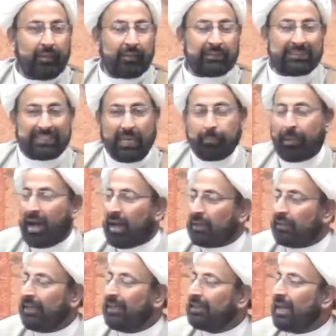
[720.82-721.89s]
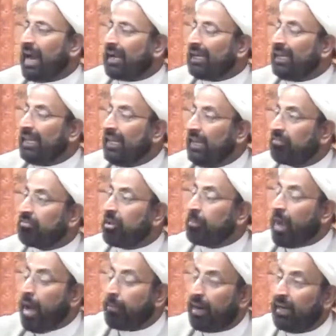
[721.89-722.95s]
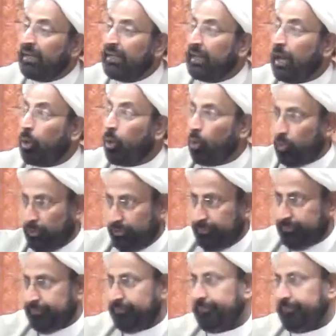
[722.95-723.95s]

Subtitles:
Salman did not leave Imam Ali alone.